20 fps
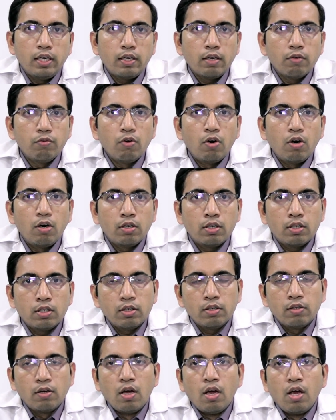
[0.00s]
take a
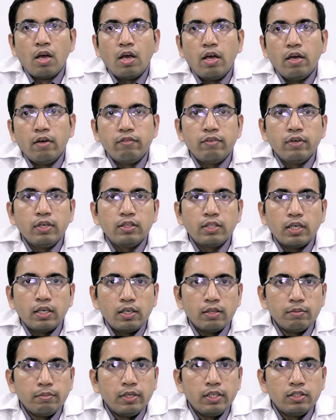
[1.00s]
walk every
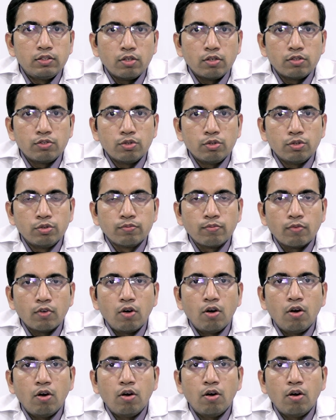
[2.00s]
30 minutes or so.